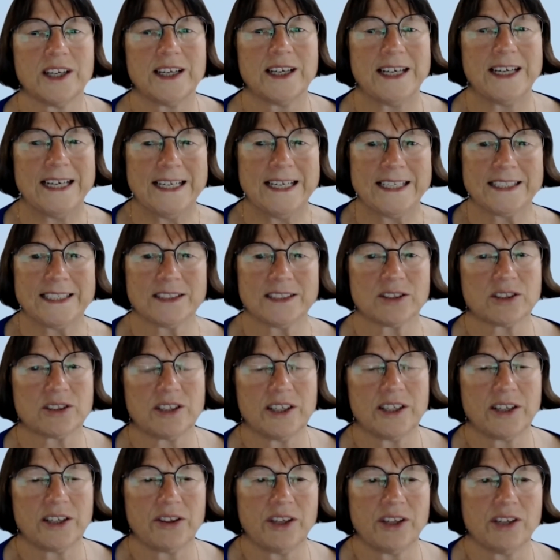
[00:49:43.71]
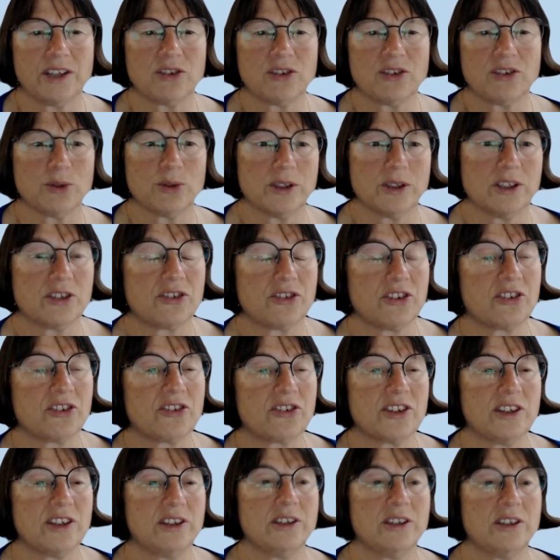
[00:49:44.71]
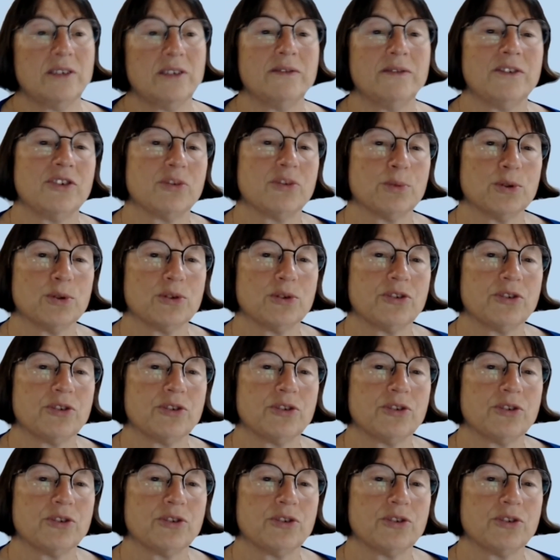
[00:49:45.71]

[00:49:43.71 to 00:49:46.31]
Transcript: and I think to a large extent invisible